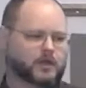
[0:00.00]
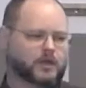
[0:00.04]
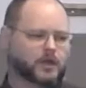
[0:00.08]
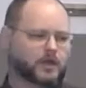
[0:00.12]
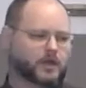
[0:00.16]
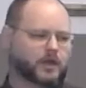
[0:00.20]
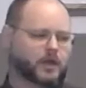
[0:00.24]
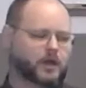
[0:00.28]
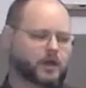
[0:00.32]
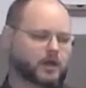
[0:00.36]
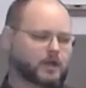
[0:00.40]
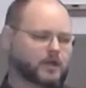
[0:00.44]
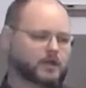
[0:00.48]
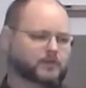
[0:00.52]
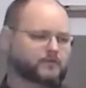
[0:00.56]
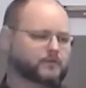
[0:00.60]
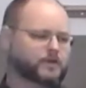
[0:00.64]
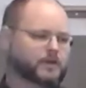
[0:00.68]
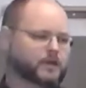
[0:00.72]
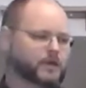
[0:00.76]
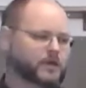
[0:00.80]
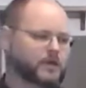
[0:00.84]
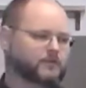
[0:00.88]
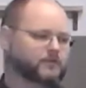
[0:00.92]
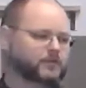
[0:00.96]
Uh, uh
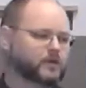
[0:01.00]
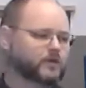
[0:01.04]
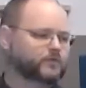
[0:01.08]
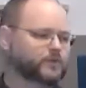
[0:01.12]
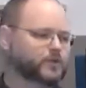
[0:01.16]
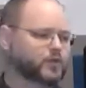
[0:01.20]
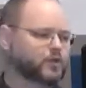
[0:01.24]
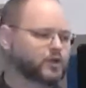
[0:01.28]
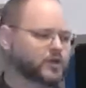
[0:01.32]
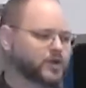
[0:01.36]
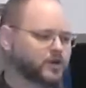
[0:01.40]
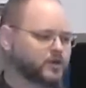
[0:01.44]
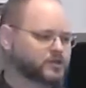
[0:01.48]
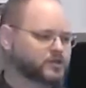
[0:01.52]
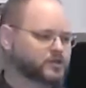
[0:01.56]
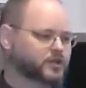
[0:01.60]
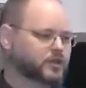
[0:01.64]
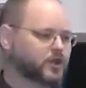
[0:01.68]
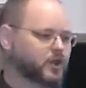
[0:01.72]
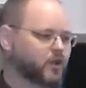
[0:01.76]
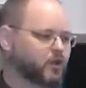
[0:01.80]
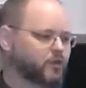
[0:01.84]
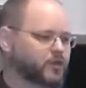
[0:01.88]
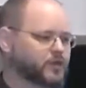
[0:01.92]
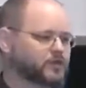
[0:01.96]
even even a few years
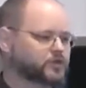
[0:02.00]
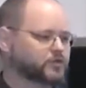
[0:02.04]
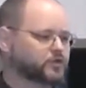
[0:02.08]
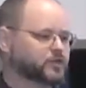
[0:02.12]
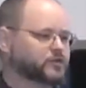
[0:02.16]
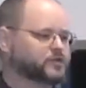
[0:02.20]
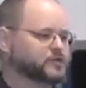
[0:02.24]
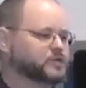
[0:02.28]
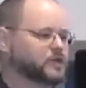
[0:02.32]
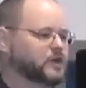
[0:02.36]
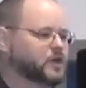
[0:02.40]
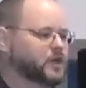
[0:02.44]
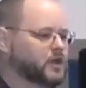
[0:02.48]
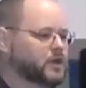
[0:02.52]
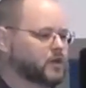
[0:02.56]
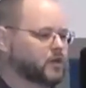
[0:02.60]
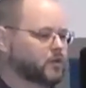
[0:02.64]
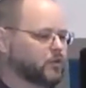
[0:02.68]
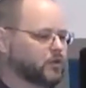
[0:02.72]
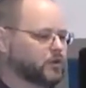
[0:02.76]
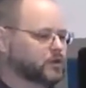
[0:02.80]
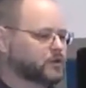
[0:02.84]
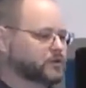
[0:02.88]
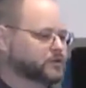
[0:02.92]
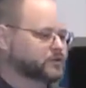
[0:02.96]
ago, this was
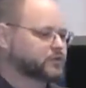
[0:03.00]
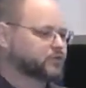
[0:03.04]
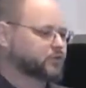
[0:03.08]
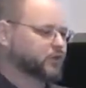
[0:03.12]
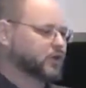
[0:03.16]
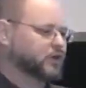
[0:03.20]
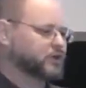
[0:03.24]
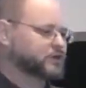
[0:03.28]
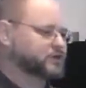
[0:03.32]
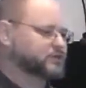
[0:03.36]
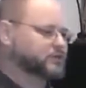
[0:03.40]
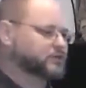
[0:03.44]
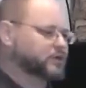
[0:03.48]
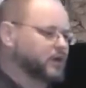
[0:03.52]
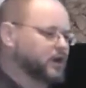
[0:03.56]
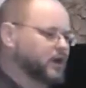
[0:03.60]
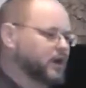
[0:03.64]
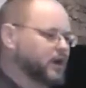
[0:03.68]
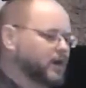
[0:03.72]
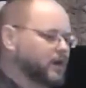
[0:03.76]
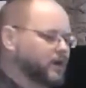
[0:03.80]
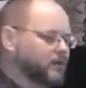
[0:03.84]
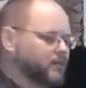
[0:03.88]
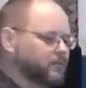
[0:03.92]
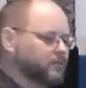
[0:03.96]
was was
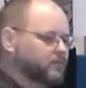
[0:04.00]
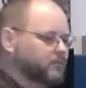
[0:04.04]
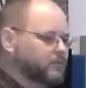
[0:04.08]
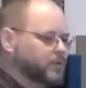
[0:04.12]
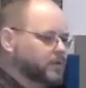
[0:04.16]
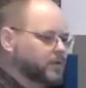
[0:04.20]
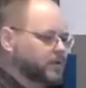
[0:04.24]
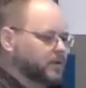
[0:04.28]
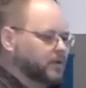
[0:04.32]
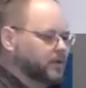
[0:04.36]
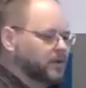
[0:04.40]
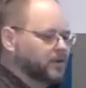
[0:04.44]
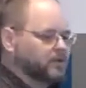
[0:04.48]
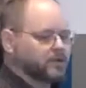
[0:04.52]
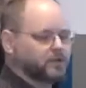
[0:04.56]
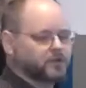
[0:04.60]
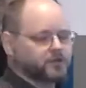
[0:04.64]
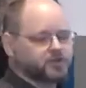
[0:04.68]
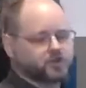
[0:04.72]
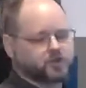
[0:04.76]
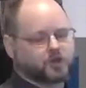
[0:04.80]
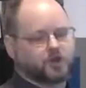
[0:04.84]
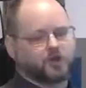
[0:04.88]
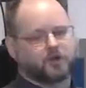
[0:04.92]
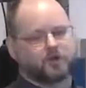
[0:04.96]
uh, in the
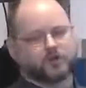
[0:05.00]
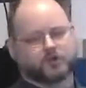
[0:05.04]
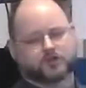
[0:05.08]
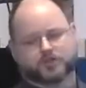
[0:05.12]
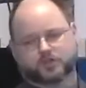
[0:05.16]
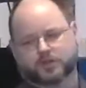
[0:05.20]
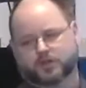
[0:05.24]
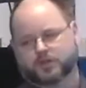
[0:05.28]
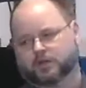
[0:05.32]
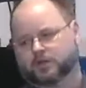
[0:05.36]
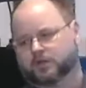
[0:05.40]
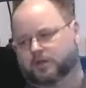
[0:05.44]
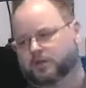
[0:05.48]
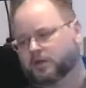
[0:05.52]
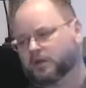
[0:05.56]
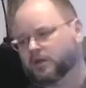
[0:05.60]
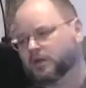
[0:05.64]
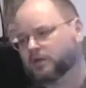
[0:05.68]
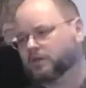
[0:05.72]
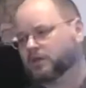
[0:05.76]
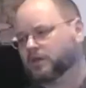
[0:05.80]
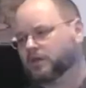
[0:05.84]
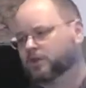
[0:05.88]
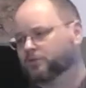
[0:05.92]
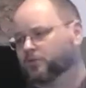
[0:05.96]
church in
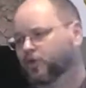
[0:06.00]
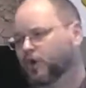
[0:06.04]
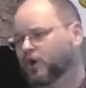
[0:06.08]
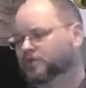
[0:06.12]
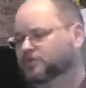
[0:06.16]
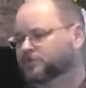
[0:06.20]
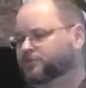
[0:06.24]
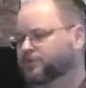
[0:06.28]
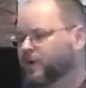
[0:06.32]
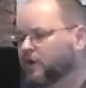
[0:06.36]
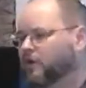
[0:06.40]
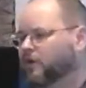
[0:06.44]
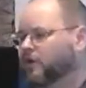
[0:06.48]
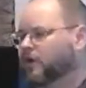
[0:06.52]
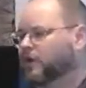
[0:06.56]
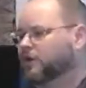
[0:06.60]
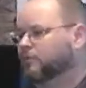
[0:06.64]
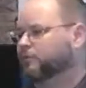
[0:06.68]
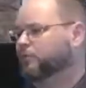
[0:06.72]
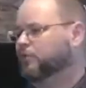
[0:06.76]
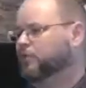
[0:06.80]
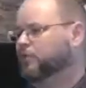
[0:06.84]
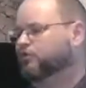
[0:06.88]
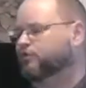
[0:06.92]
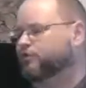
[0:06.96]
in the prosperity
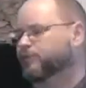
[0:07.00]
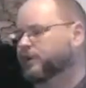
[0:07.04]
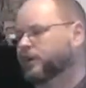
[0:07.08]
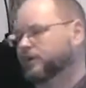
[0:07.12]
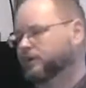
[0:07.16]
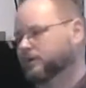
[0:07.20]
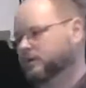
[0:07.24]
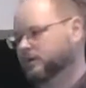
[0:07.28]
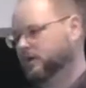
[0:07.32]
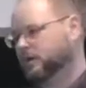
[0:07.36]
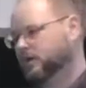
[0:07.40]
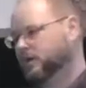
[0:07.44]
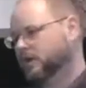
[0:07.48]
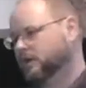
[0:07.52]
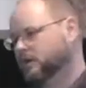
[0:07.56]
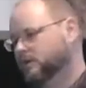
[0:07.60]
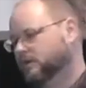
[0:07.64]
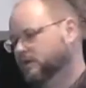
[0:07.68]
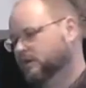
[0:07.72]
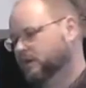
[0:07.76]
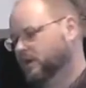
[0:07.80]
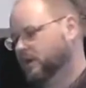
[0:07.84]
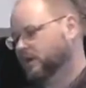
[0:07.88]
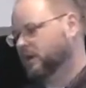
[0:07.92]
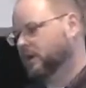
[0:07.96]
movement.
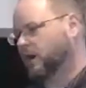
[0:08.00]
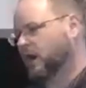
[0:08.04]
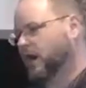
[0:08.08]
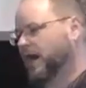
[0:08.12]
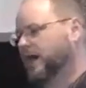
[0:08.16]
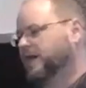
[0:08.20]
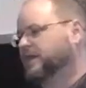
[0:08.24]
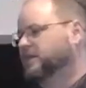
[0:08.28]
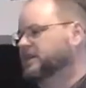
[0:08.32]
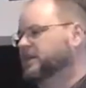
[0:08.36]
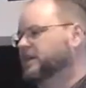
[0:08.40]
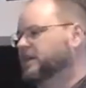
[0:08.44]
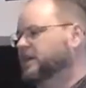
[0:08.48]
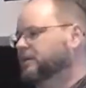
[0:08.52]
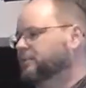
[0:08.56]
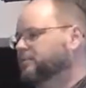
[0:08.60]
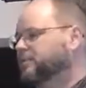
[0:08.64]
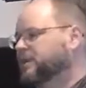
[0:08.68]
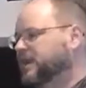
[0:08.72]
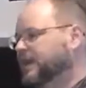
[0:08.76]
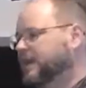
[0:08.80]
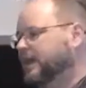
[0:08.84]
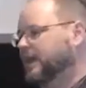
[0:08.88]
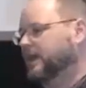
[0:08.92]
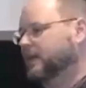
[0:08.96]
the idea
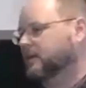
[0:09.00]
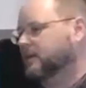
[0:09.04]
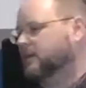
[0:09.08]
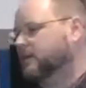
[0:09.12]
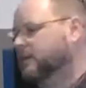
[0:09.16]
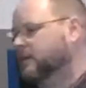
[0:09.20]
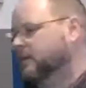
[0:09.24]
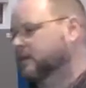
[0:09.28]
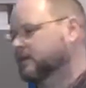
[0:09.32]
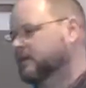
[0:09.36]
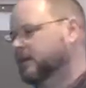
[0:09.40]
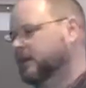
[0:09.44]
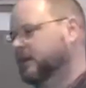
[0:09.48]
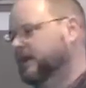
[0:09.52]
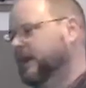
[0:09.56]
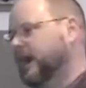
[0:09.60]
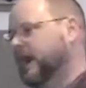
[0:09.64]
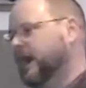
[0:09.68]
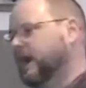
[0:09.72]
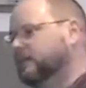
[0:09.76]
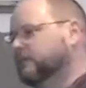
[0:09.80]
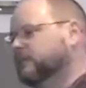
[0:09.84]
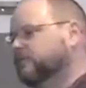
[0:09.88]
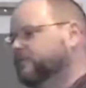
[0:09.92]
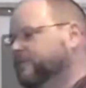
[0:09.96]
being that
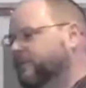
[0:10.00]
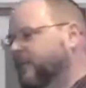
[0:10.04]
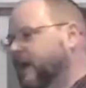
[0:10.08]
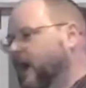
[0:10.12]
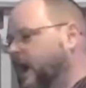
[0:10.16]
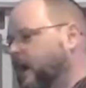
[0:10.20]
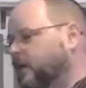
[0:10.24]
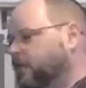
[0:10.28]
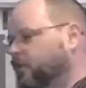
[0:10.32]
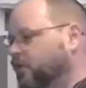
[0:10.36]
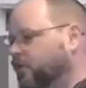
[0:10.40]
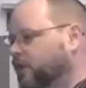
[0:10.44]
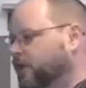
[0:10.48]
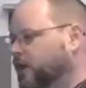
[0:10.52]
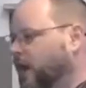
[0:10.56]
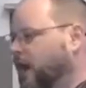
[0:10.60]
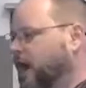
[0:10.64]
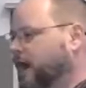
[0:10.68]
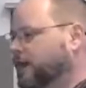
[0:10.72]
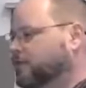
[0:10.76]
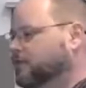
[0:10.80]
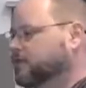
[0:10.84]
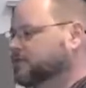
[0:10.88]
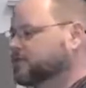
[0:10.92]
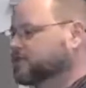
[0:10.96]
God the Father,
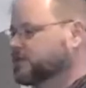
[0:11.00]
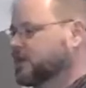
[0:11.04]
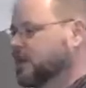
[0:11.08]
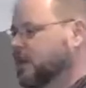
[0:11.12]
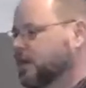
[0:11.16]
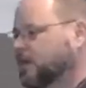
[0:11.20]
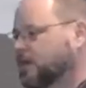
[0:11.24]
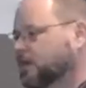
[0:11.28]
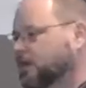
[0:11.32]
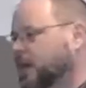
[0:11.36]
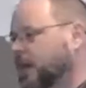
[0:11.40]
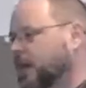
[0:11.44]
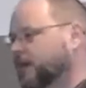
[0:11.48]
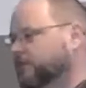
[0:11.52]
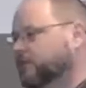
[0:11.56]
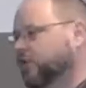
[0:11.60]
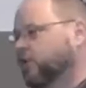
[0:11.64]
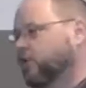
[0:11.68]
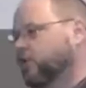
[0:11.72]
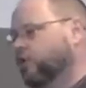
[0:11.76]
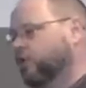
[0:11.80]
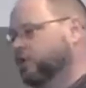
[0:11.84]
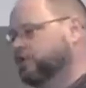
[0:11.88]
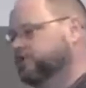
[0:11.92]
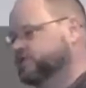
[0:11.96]
God the Son, and God the
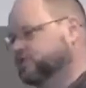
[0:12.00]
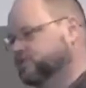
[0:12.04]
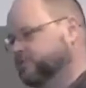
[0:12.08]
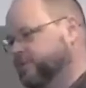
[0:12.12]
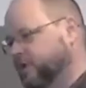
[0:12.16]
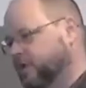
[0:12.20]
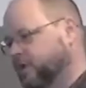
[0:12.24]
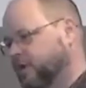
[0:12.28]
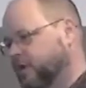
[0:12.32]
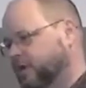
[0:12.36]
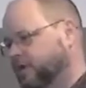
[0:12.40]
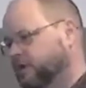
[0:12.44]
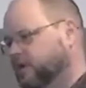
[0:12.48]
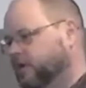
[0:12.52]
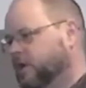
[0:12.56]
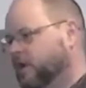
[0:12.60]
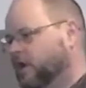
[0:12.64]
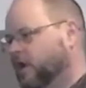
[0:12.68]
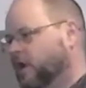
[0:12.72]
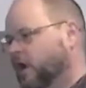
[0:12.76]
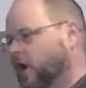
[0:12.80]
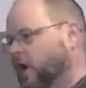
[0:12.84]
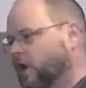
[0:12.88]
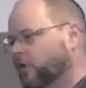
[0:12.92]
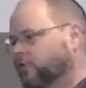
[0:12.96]
Holy Spirit
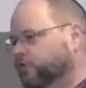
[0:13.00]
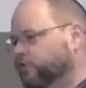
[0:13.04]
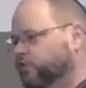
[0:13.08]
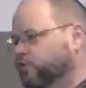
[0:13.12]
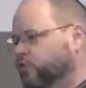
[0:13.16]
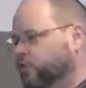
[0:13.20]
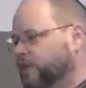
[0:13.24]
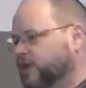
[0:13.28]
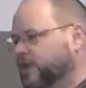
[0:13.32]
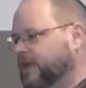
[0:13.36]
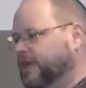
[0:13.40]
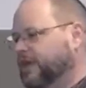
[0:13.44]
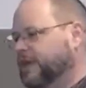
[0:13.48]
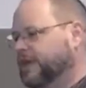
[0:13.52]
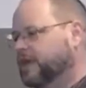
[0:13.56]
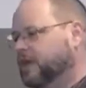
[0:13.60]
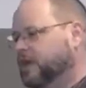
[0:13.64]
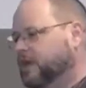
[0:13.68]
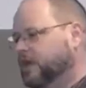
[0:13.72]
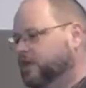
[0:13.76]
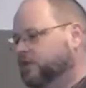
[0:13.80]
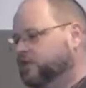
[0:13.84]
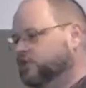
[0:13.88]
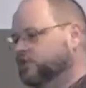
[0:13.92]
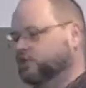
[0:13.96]
are
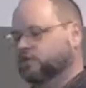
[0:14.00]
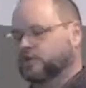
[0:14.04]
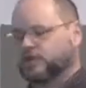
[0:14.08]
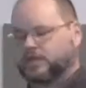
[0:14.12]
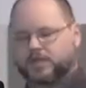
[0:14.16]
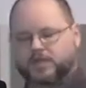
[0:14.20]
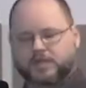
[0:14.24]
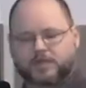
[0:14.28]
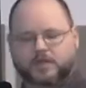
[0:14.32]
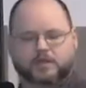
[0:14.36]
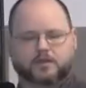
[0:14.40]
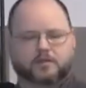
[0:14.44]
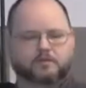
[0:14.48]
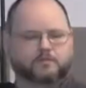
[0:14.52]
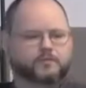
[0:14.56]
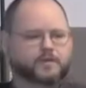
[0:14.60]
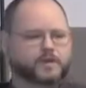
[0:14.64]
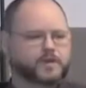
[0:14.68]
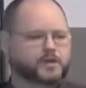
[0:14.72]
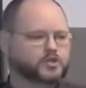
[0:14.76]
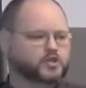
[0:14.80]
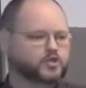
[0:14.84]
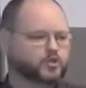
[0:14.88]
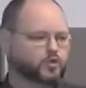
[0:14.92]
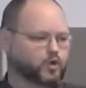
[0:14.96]
three unique
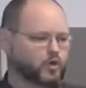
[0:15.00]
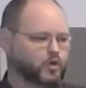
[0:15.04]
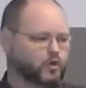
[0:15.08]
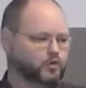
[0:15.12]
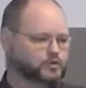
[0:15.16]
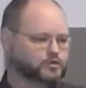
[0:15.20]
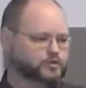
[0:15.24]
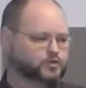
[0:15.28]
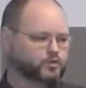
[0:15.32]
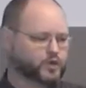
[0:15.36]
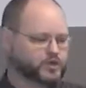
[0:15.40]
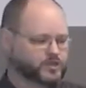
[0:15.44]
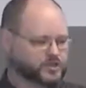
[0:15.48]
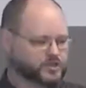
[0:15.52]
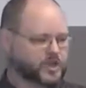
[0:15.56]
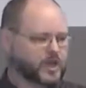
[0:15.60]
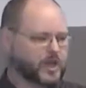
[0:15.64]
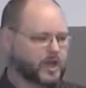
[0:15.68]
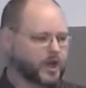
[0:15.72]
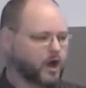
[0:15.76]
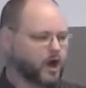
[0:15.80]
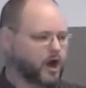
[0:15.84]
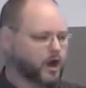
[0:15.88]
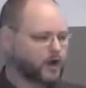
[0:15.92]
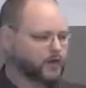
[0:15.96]
individuals, which
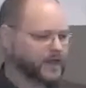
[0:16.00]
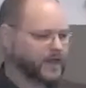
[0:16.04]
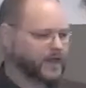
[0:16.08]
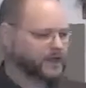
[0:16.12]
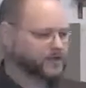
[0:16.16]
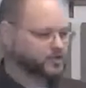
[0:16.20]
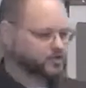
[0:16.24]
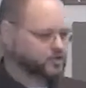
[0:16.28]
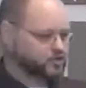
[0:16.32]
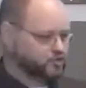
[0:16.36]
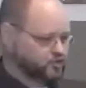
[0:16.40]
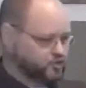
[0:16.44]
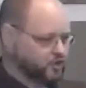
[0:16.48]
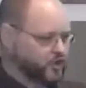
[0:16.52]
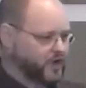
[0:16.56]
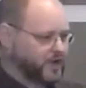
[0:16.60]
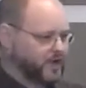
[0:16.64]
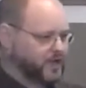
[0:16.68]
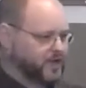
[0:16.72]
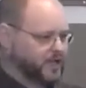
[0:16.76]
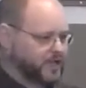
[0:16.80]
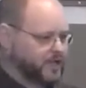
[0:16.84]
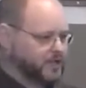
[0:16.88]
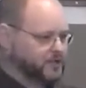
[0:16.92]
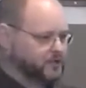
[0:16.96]
they are, that's
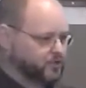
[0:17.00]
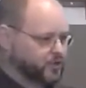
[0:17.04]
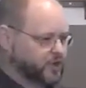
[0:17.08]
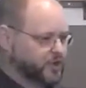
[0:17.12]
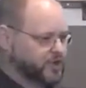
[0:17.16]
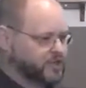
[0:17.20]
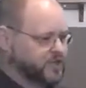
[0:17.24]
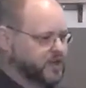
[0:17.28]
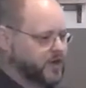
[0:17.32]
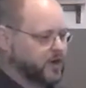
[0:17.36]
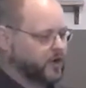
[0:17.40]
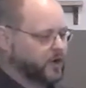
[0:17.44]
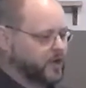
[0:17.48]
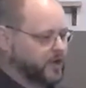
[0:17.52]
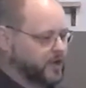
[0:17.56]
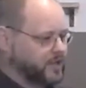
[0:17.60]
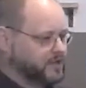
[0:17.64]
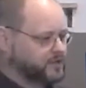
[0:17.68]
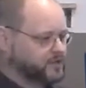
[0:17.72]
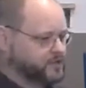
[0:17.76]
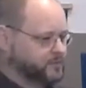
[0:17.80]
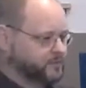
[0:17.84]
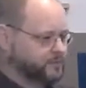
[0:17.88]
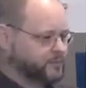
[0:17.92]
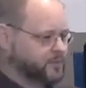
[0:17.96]
Trinity,
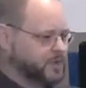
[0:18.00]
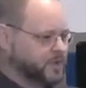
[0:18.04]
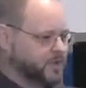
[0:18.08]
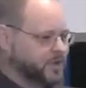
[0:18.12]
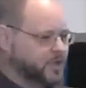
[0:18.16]
Trinitarianism,